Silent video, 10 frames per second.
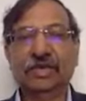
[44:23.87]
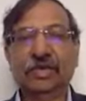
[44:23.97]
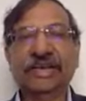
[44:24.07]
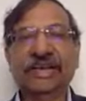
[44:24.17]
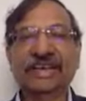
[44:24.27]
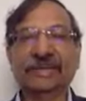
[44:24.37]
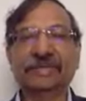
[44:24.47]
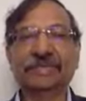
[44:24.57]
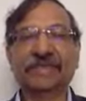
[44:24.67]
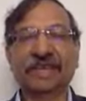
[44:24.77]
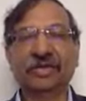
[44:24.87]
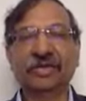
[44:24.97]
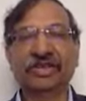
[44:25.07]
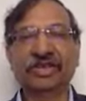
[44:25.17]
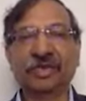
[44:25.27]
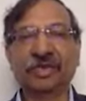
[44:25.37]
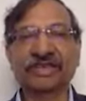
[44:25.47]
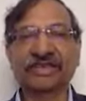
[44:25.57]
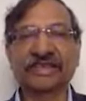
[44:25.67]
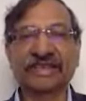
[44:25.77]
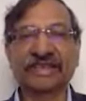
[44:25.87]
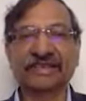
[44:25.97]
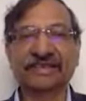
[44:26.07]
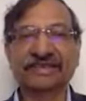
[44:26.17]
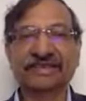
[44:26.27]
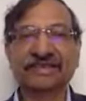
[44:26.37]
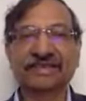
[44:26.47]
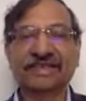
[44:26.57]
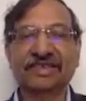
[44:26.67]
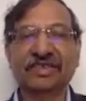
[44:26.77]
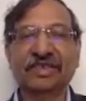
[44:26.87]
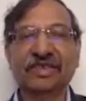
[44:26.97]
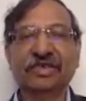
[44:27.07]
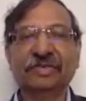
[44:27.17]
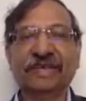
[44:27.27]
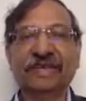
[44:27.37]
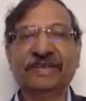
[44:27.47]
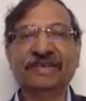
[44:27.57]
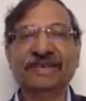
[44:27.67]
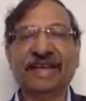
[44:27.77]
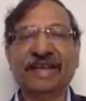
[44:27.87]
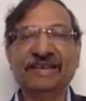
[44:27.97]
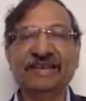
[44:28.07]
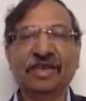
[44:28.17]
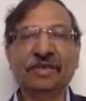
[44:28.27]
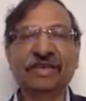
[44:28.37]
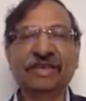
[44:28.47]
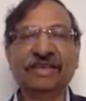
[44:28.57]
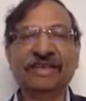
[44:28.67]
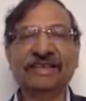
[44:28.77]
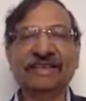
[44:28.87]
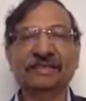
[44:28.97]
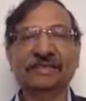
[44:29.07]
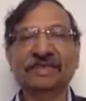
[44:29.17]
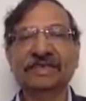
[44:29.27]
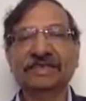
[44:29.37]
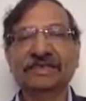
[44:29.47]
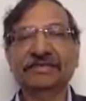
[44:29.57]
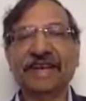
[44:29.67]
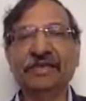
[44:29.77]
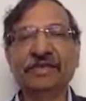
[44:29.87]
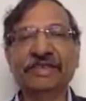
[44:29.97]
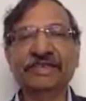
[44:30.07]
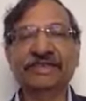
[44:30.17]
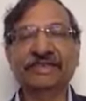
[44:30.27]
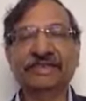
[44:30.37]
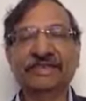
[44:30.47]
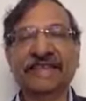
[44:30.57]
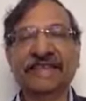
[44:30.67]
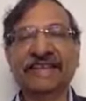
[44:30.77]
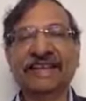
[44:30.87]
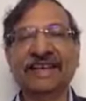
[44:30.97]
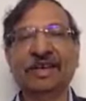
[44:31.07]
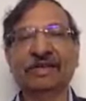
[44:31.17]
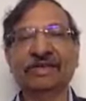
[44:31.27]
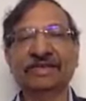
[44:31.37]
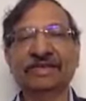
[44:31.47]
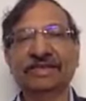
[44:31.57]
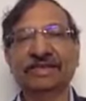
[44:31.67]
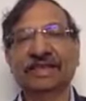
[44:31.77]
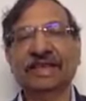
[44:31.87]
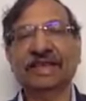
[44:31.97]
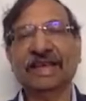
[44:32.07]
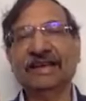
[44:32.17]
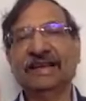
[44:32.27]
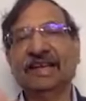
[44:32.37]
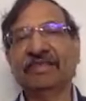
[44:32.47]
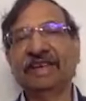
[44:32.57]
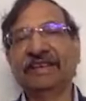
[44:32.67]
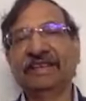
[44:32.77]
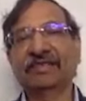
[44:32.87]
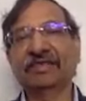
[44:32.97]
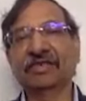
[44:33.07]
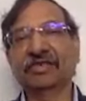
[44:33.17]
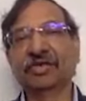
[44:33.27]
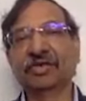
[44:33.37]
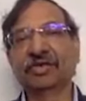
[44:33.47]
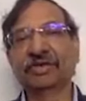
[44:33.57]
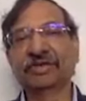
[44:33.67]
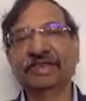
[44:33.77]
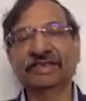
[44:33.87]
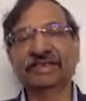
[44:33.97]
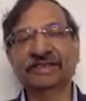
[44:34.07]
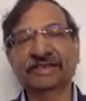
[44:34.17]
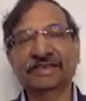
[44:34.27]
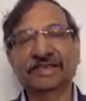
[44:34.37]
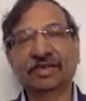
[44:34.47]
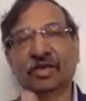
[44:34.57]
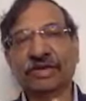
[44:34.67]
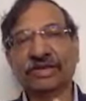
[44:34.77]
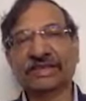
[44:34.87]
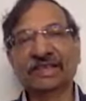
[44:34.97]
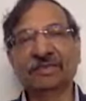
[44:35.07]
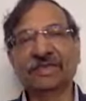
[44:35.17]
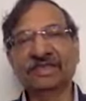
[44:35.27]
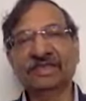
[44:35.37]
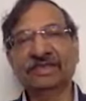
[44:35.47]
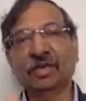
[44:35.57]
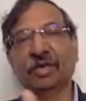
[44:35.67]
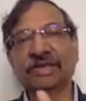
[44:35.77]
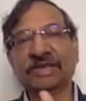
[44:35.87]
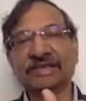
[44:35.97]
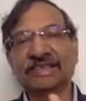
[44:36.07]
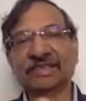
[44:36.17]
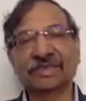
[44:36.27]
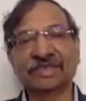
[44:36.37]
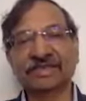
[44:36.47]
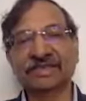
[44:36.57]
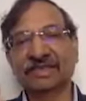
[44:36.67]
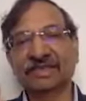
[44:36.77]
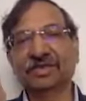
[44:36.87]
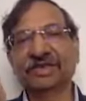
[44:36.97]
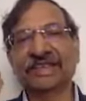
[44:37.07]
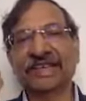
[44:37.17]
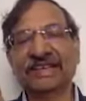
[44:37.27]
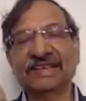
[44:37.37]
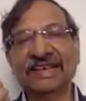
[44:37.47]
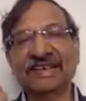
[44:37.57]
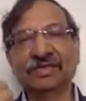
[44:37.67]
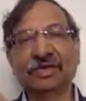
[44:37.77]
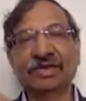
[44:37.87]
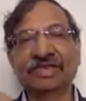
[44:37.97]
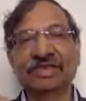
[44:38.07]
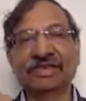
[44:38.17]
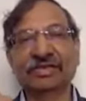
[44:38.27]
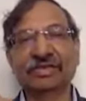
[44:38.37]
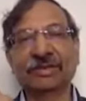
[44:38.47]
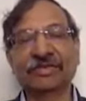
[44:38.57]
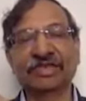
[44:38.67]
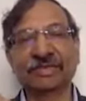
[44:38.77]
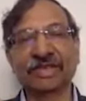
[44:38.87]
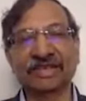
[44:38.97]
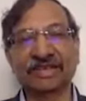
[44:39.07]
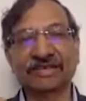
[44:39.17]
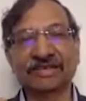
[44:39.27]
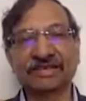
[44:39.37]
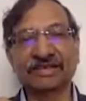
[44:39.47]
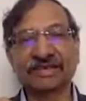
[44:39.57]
Don't hurry up as soon as your product is ready. You have to spend, I normally take some 5 to 6 design dialogues at every interval of 2 to 3 weeks over the 3 months, over the 6 months to design a right story which is suitable for the market.